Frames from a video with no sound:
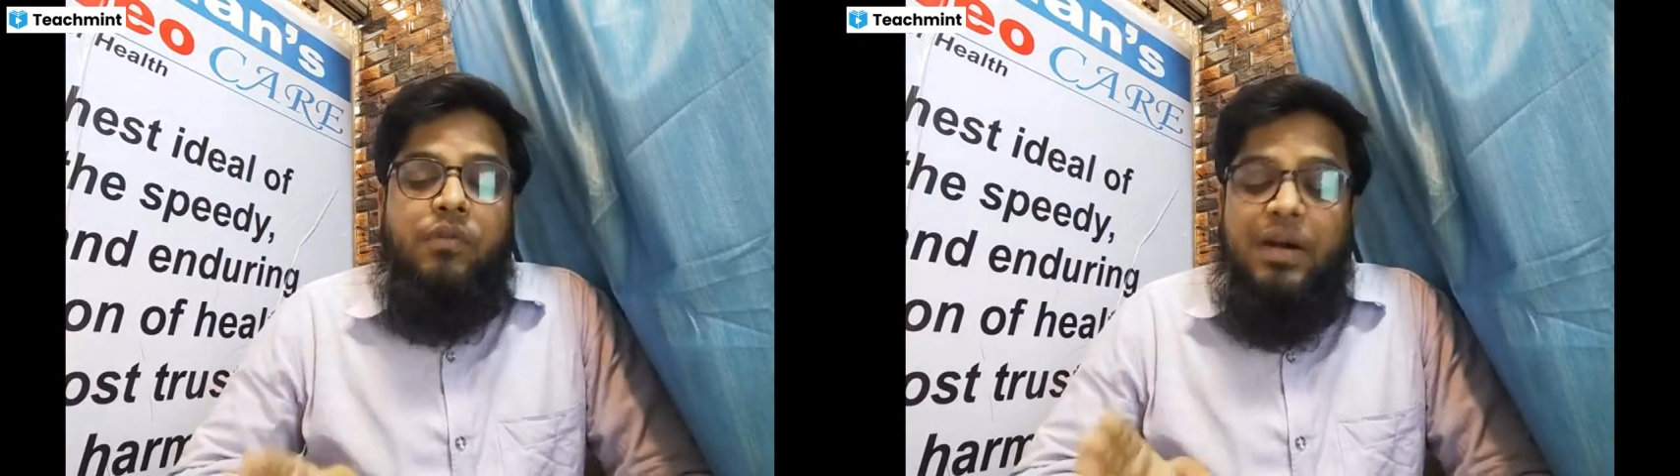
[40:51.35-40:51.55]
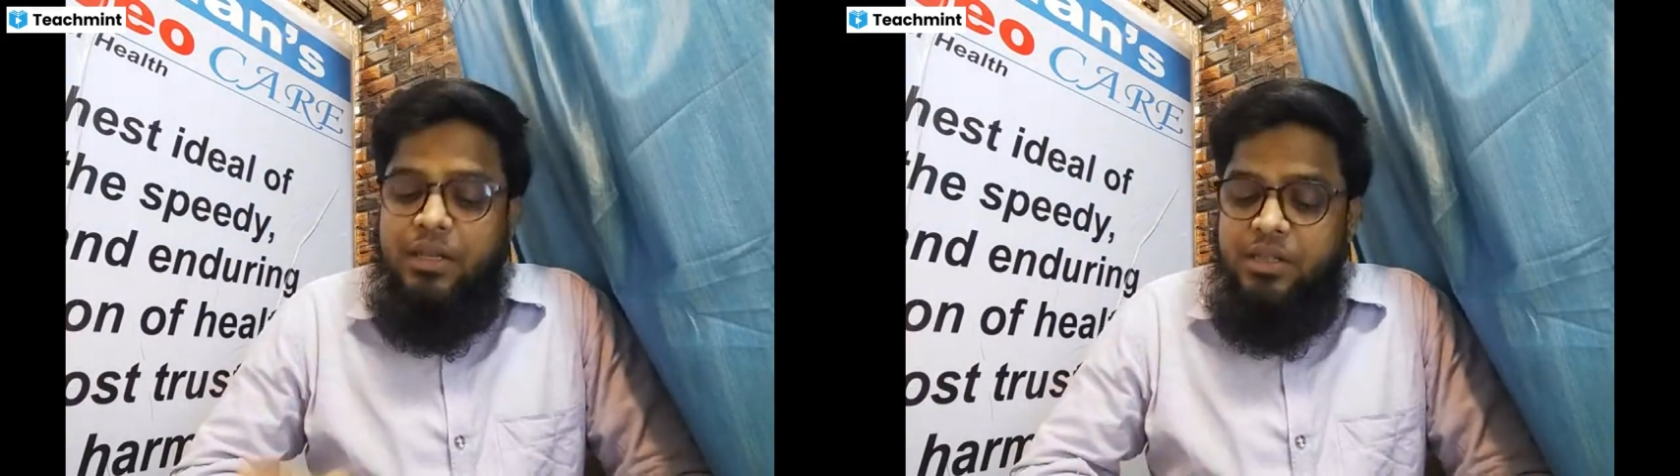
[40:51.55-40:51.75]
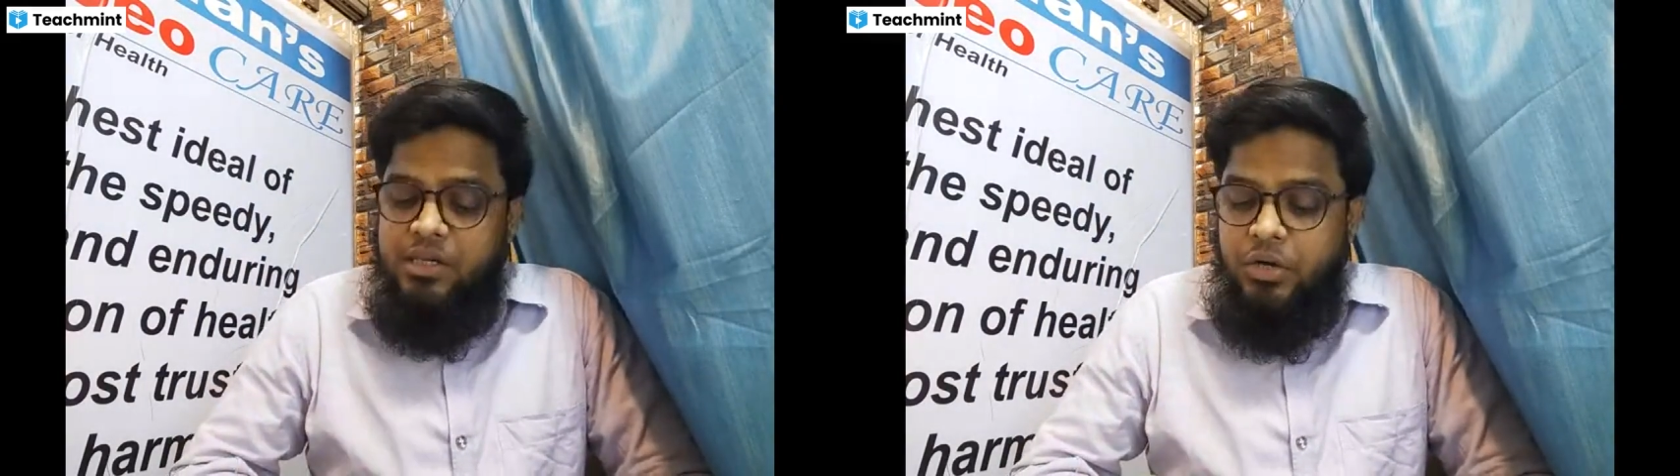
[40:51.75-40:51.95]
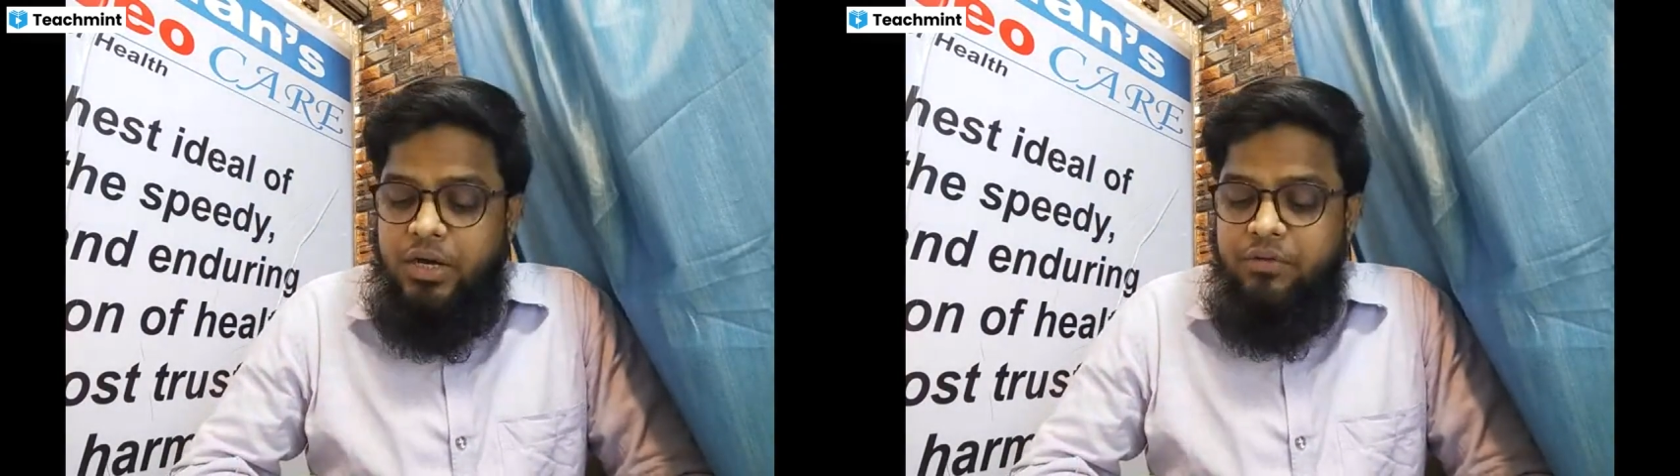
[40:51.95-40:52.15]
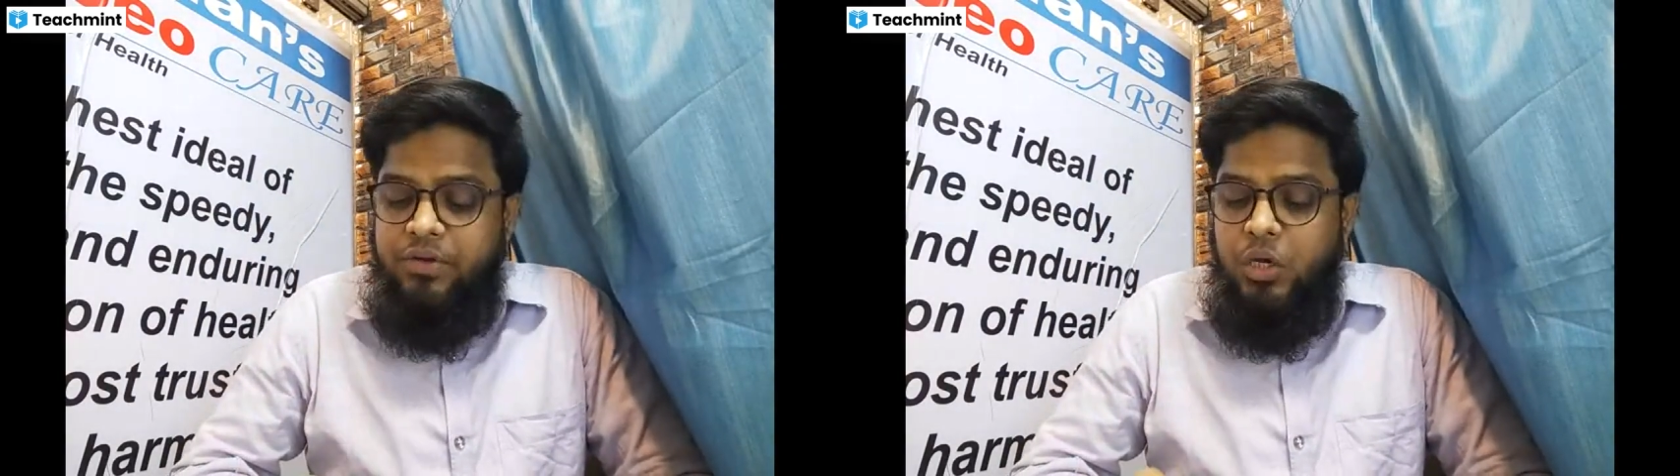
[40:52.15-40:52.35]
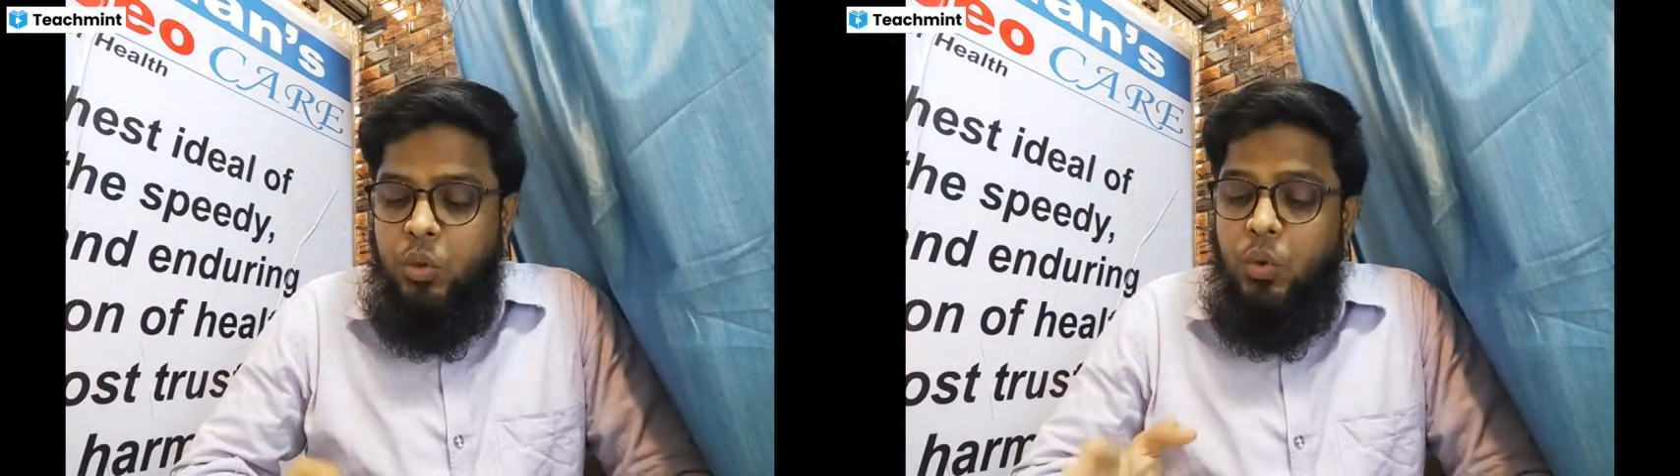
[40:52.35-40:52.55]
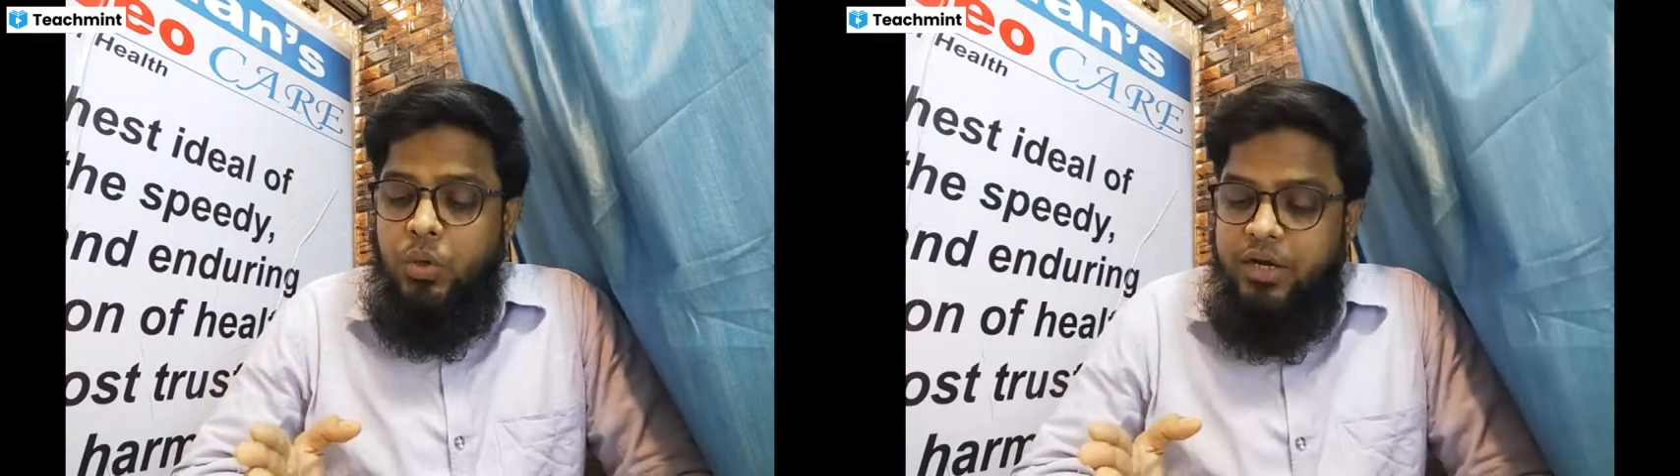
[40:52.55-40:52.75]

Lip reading: What steroid will do?